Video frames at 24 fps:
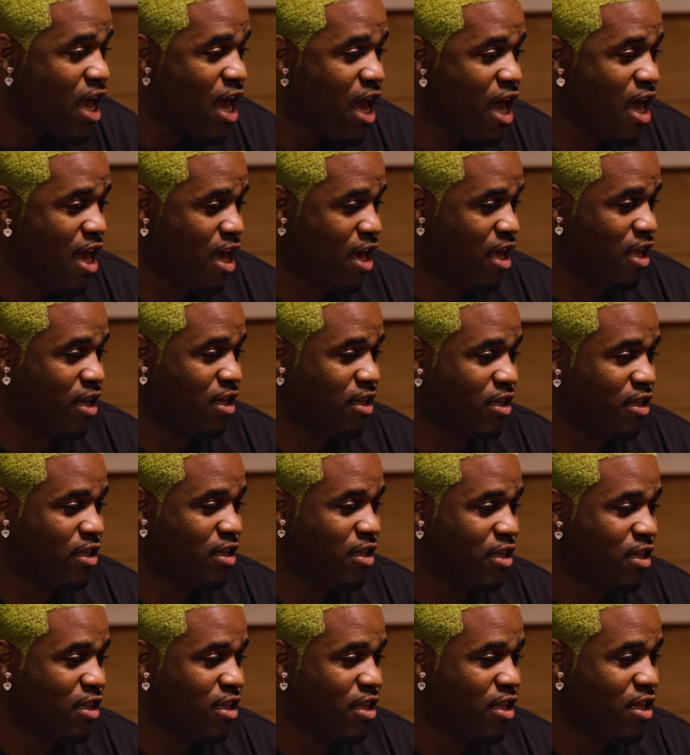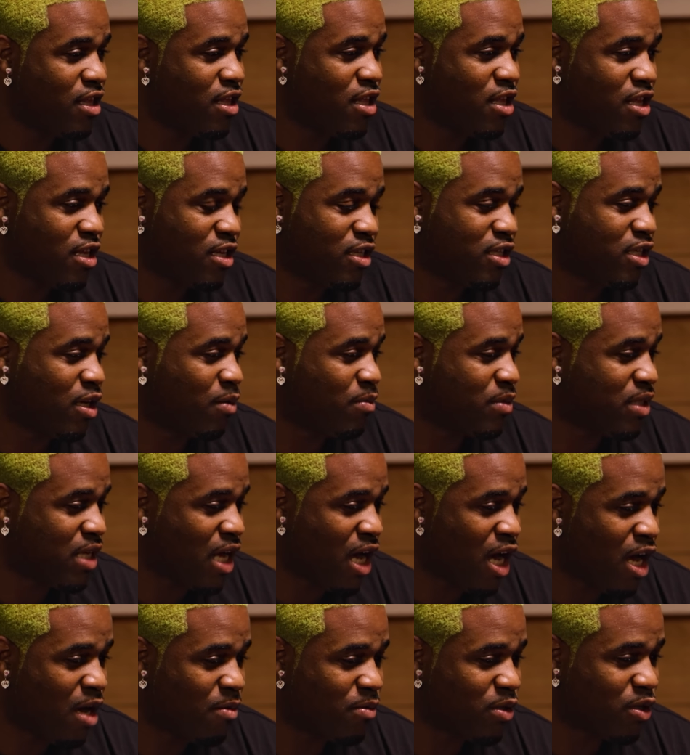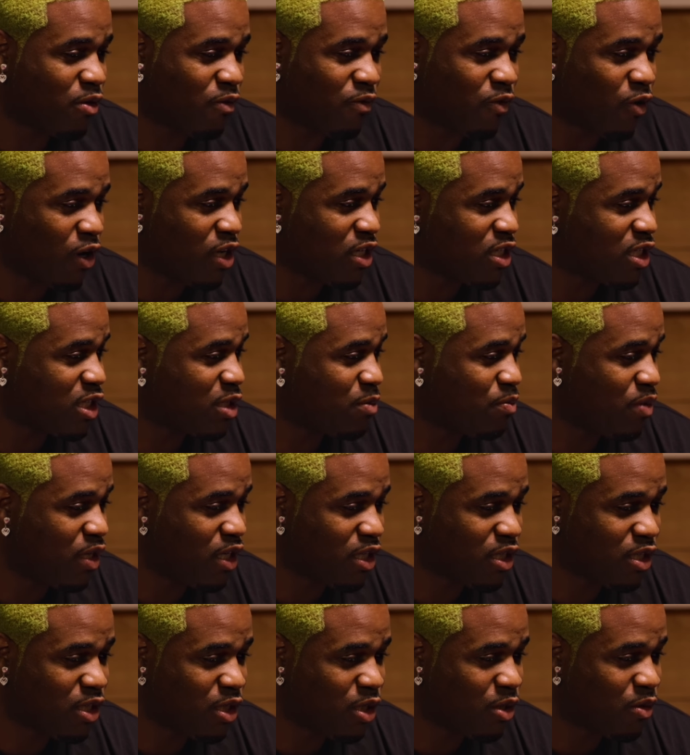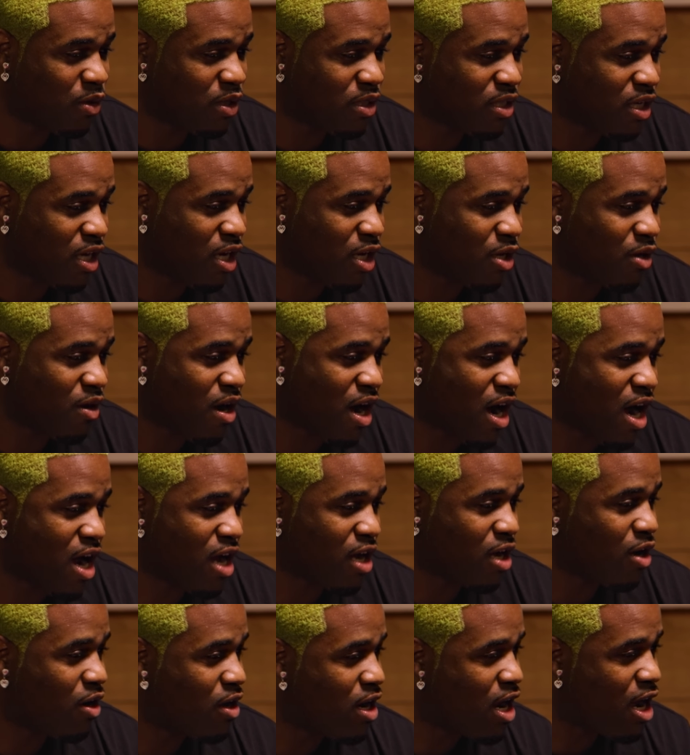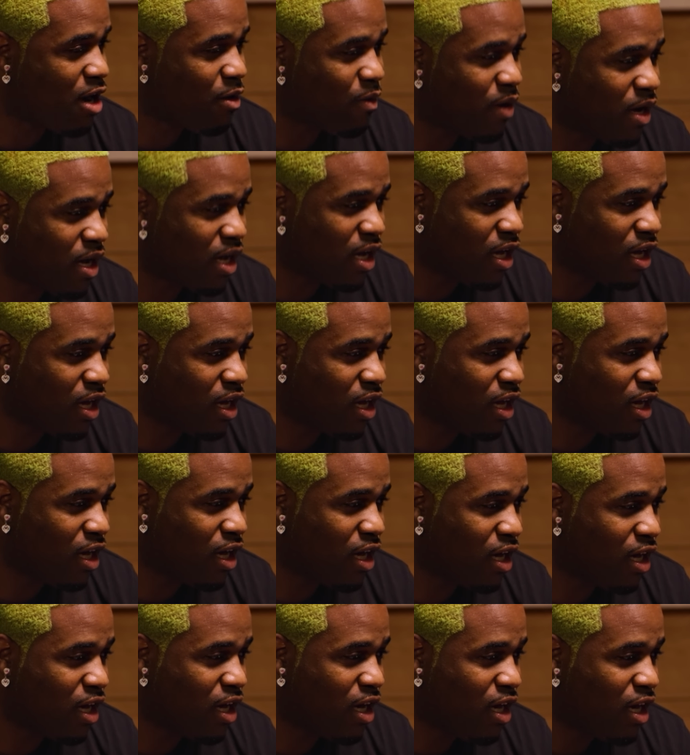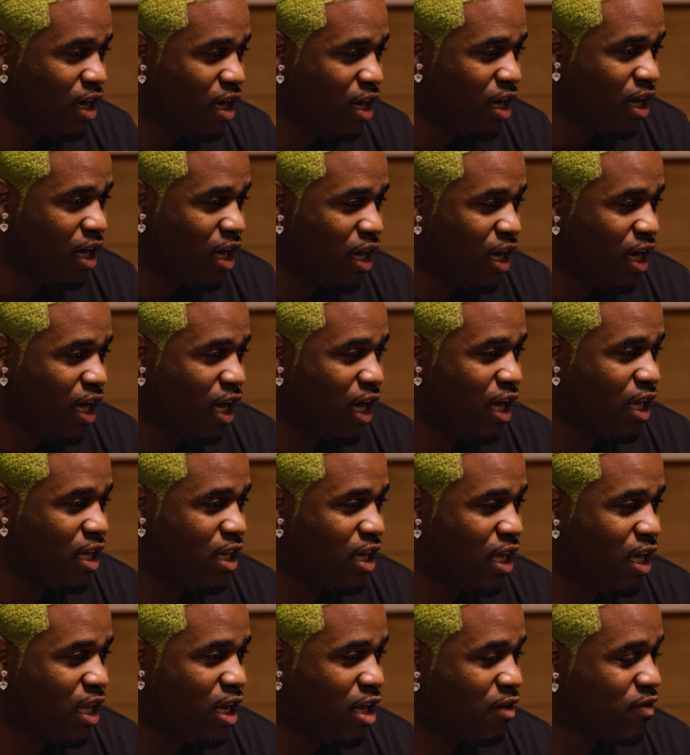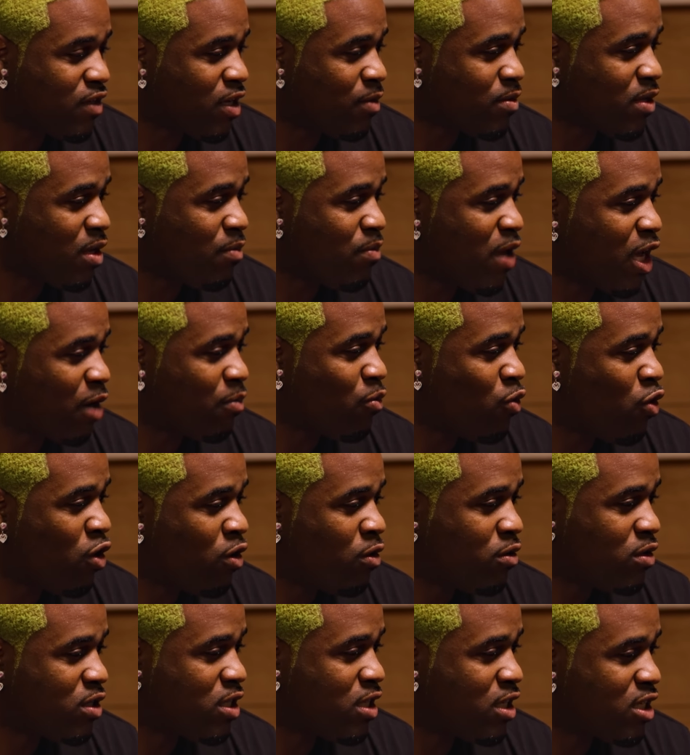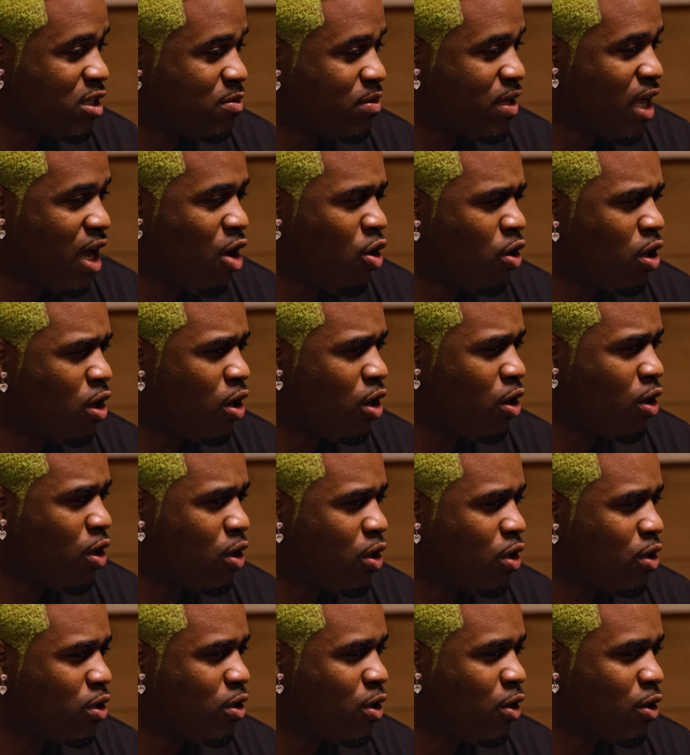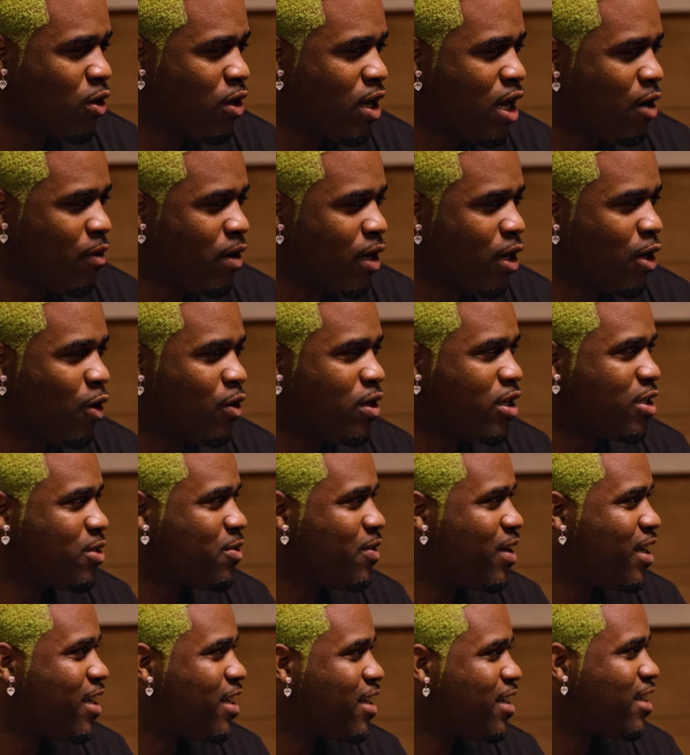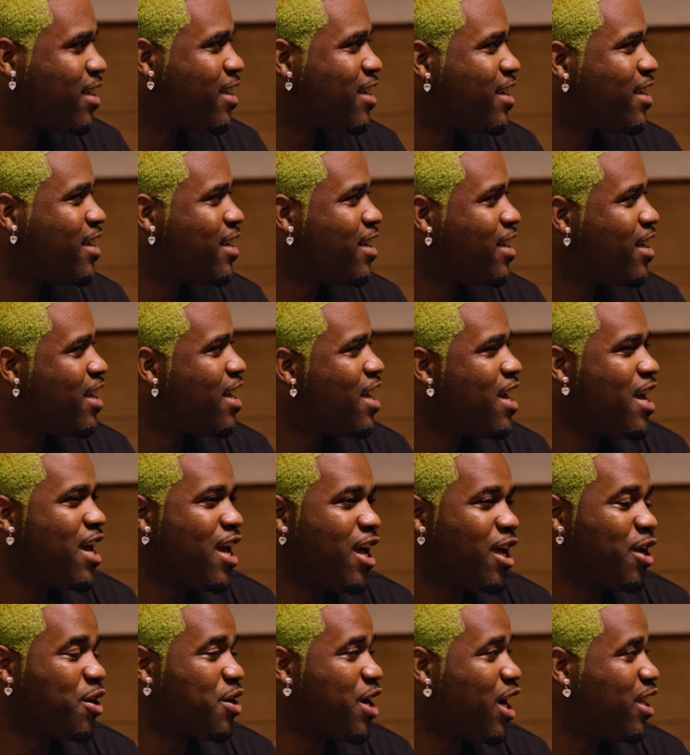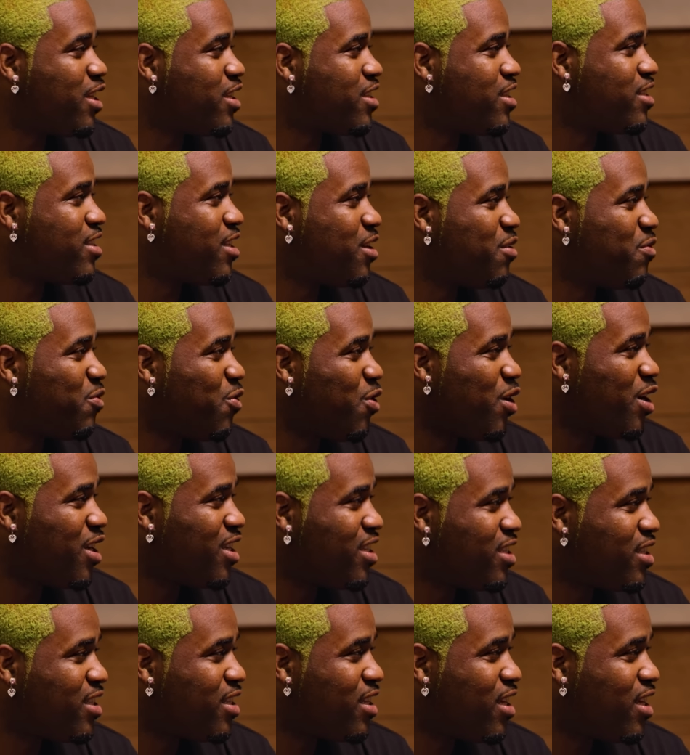And sometimes the voice will speak to you and tell you, all right, go that way. And then if something make more sense, be like, hold on, don't go that way, go this way. You gotta listen to the voice.